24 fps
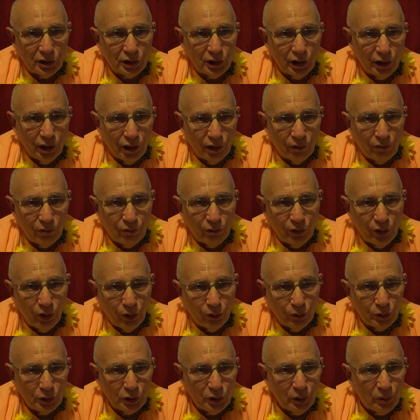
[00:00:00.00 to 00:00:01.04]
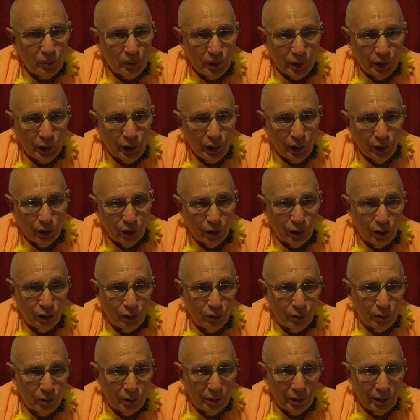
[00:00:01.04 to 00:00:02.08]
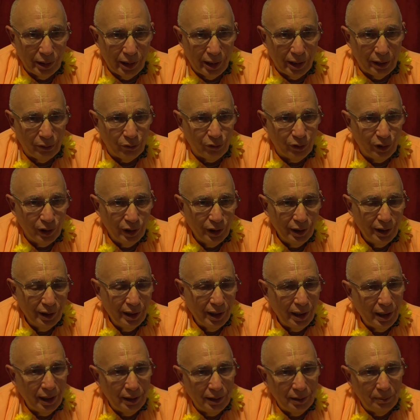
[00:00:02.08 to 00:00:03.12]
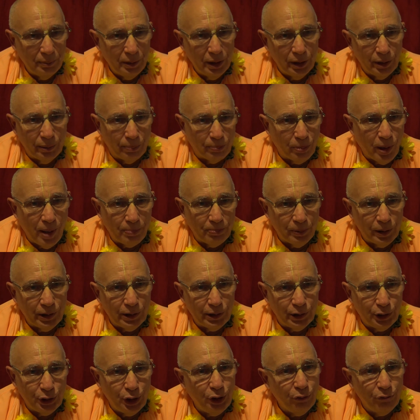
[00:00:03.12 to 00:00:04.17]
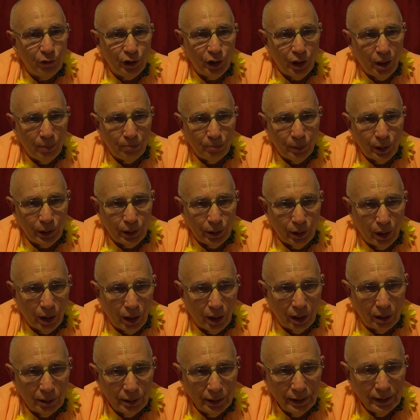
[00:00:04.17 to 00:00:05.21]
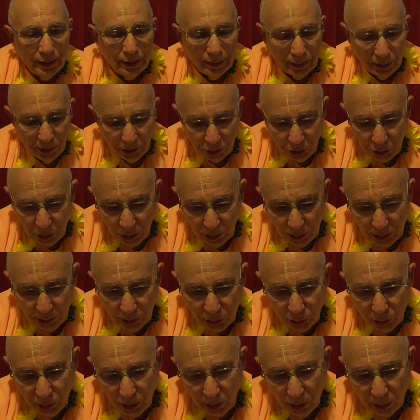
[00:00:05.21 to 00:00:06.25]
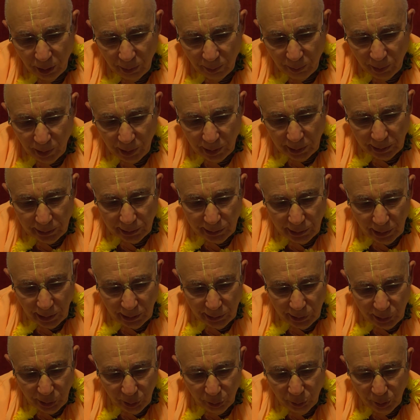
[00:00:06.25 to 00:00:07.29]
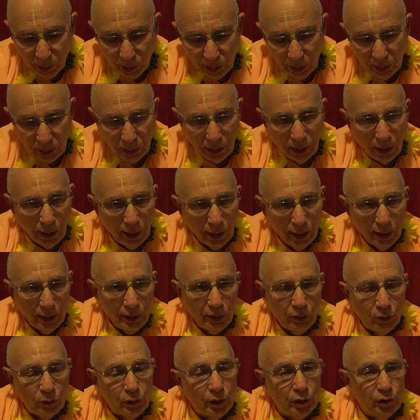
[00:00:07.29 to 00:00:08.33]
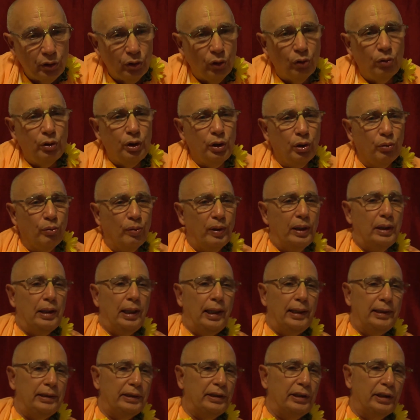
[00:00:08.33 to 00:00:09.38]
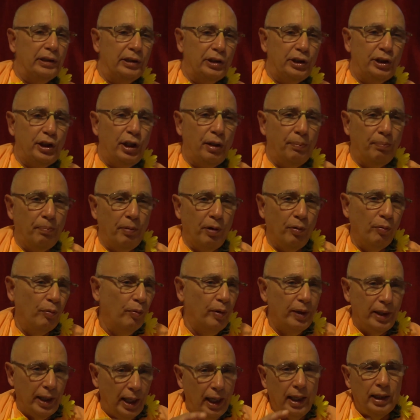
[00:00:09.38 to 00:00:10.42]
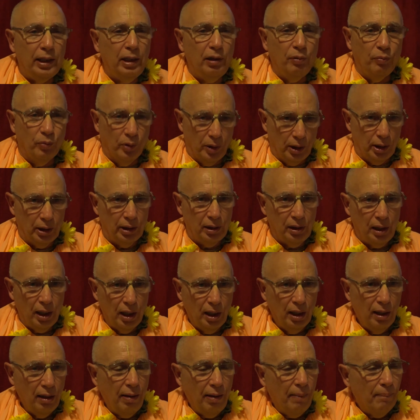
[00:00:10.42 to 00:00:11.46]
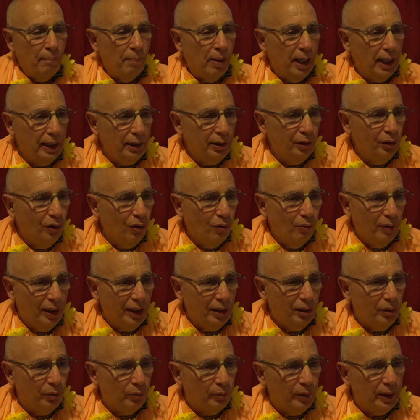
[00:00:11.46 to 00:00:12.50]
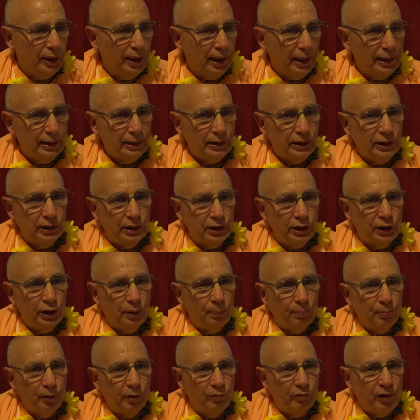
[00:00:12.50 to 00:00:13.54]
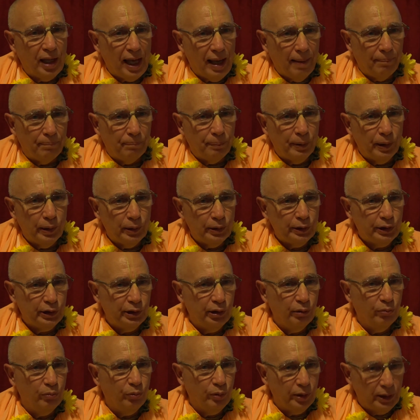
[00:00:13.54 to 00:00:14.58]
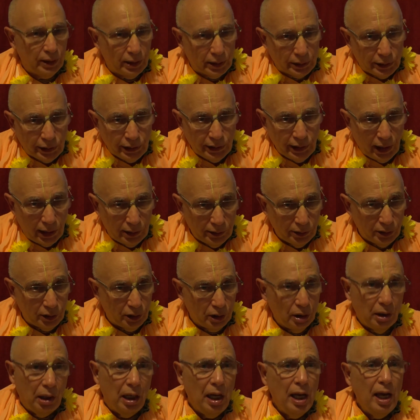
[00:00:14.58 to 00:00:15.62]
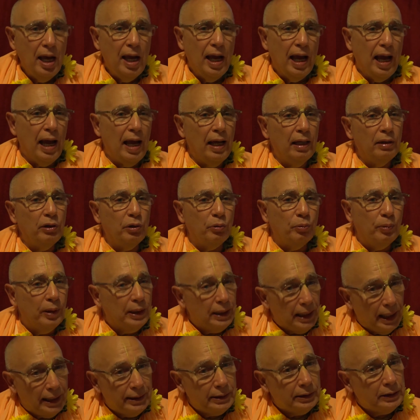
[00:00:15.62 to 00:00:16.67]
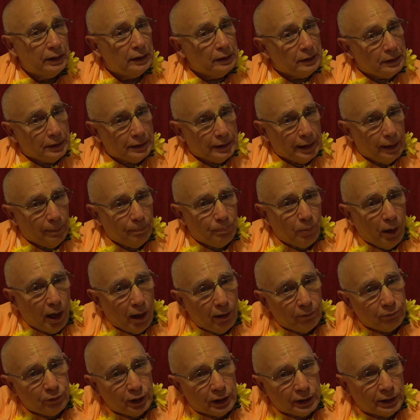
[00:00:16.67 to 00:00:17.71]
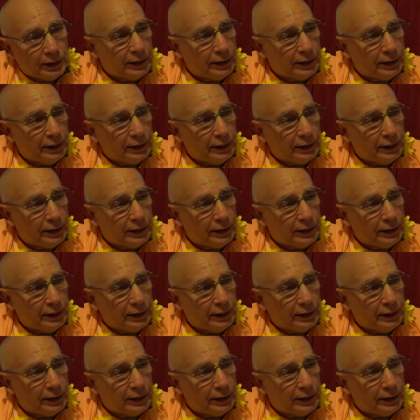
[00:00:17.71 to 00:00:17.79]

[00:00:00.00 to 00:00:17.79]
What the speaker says: serve those who are dear to Gurudev. And in the Prapanajivanamrita, Srila Srinamara says you can know your relationship with anyone by knowing the relationship of that person with the center and the relationship of the